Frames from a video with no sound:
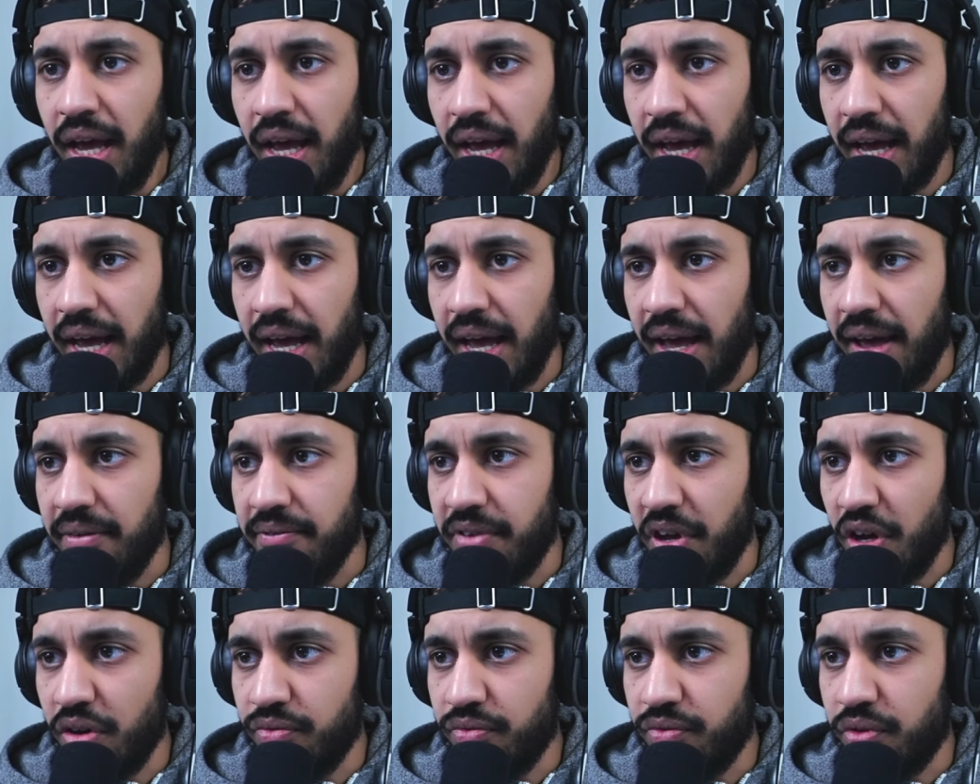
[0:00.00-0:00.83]

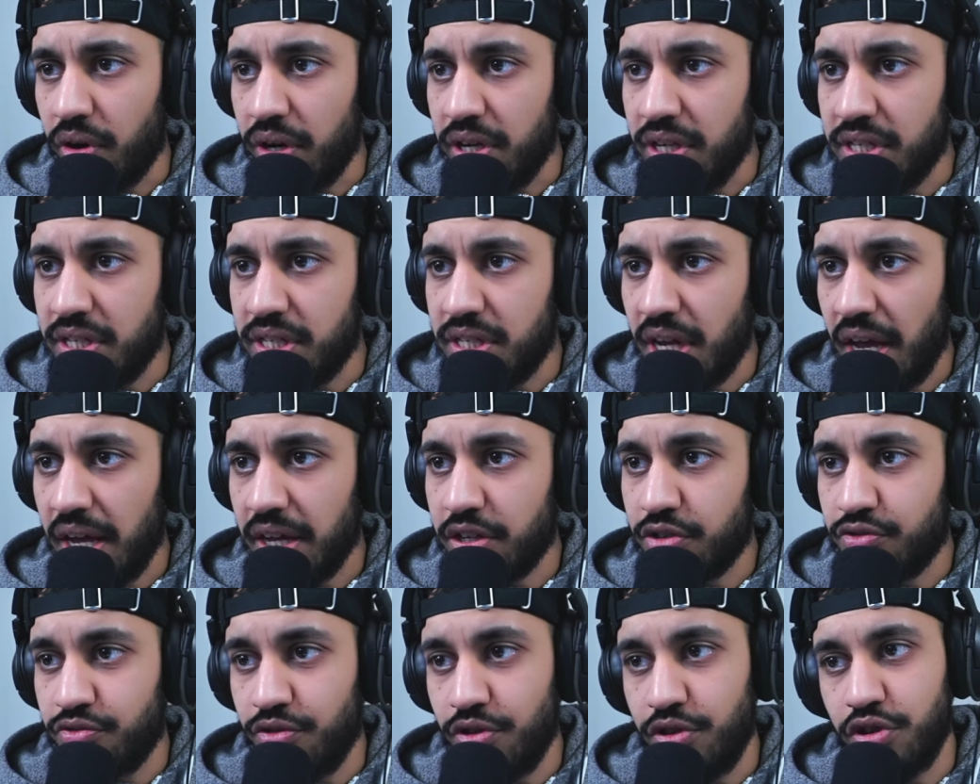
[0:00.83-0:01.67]
Vel
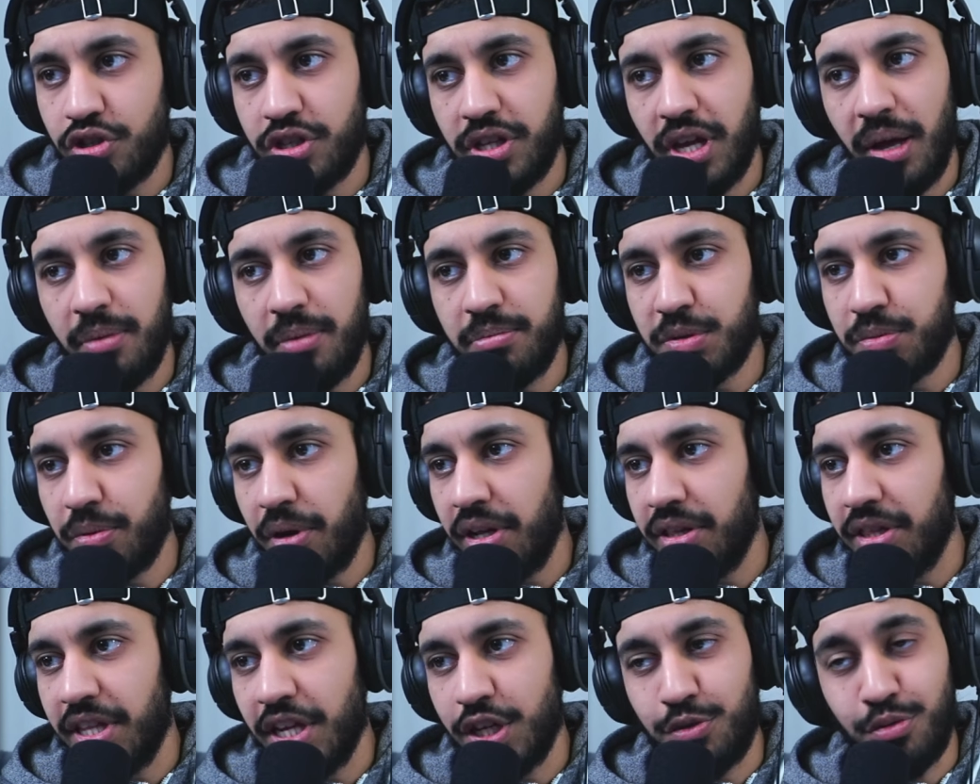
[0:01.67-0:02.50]
46 reduced hip
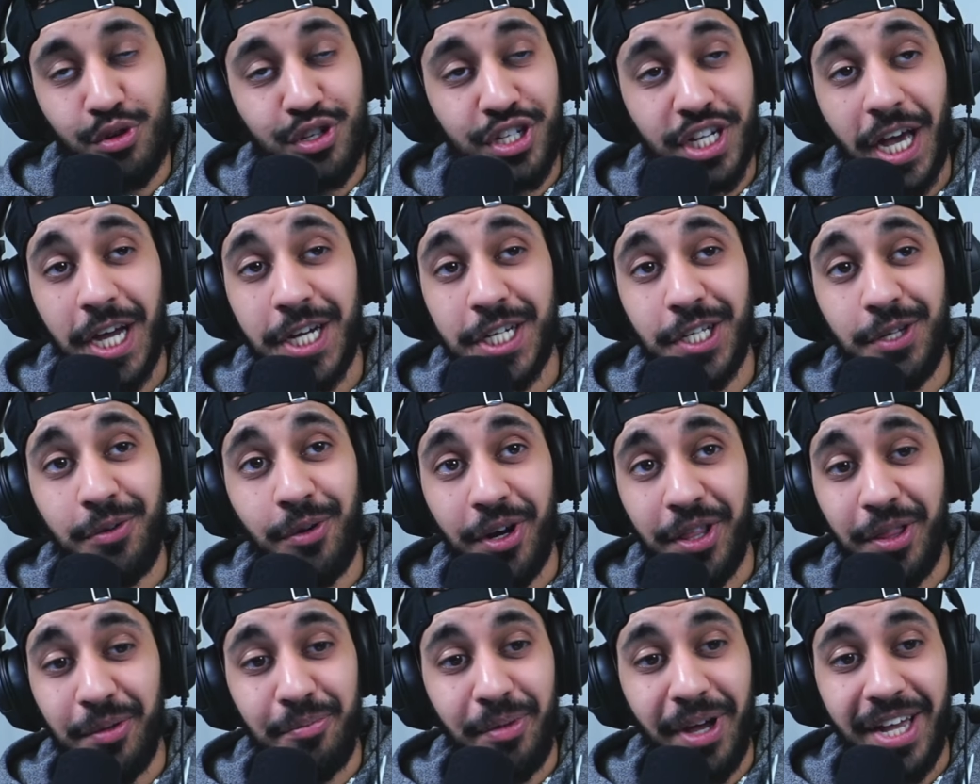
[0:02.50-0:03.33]
spread. This was actually one
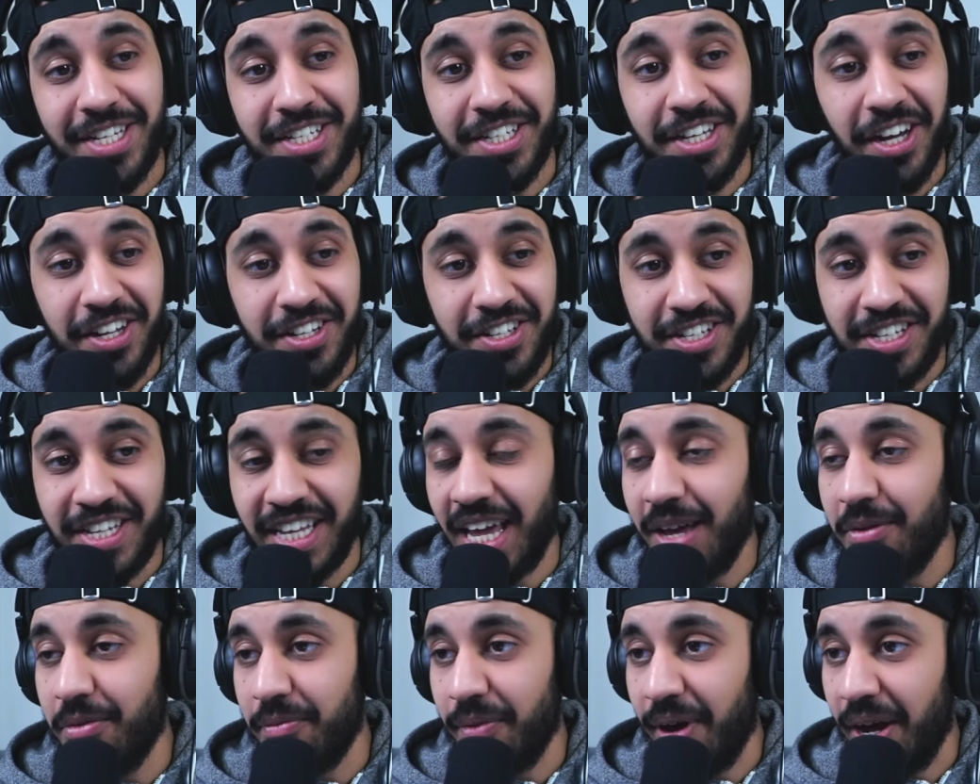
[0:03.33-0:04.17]
of the best guns in the
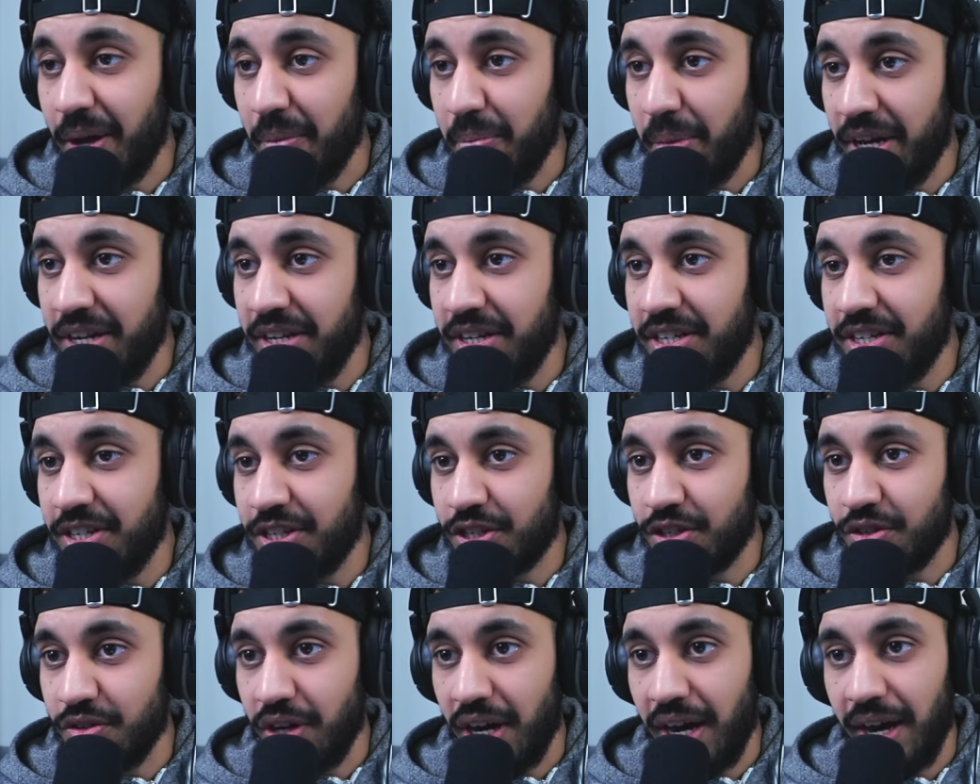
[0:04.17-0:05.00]
game in my opinion,
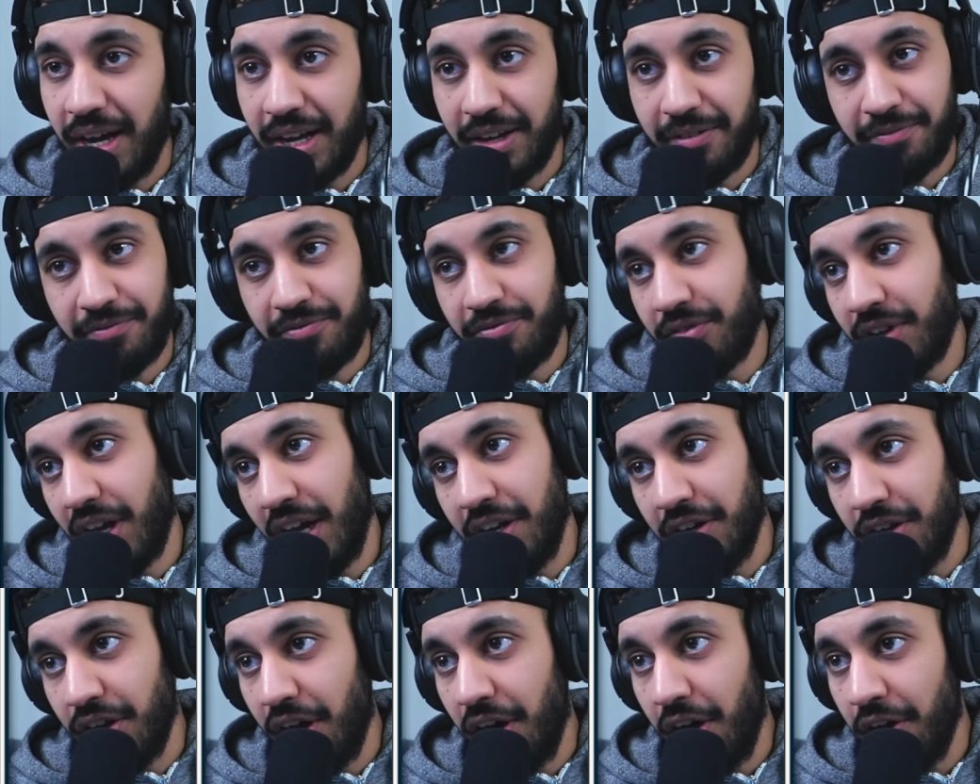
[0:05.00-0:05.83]
so I
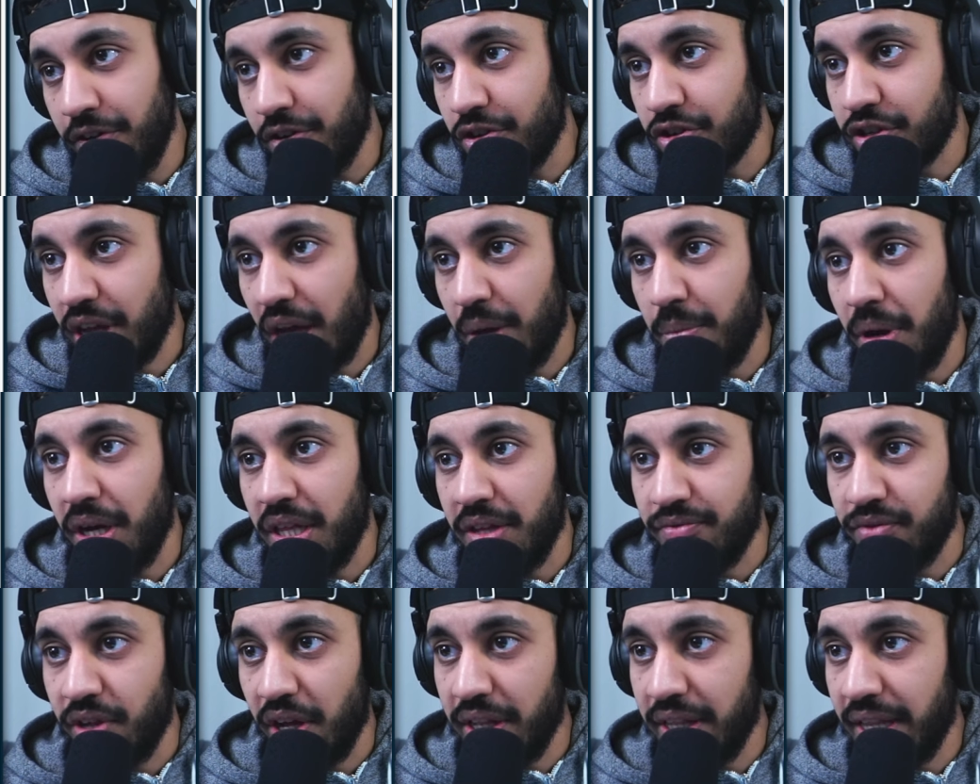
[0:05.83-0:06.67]
kind of understand why
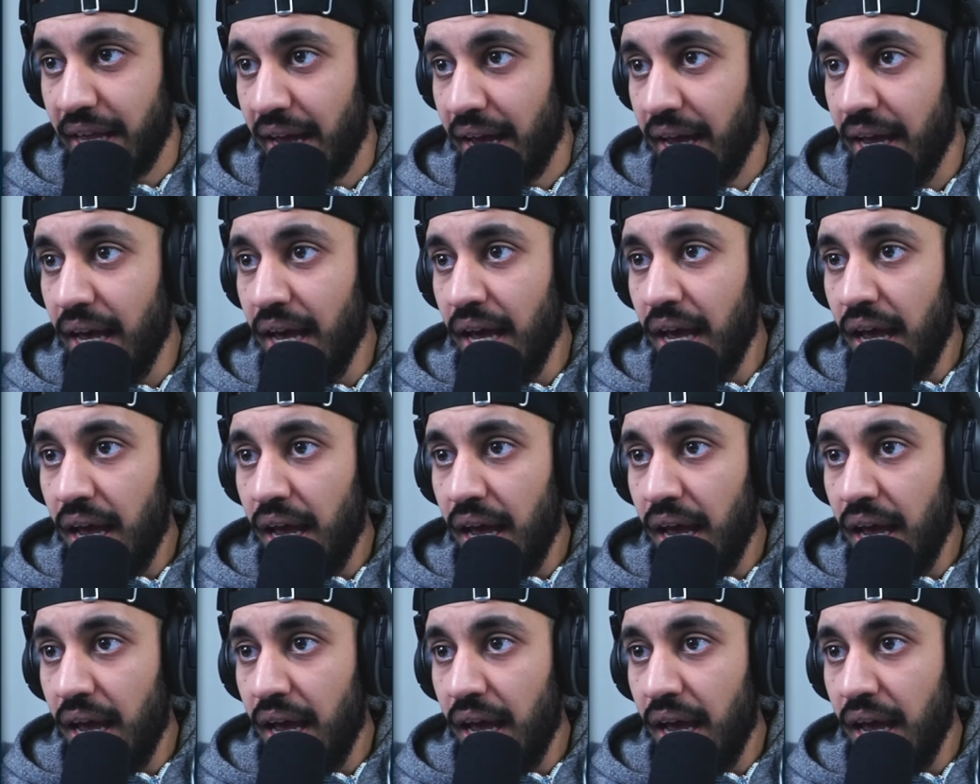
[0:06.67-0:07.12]
they've done that.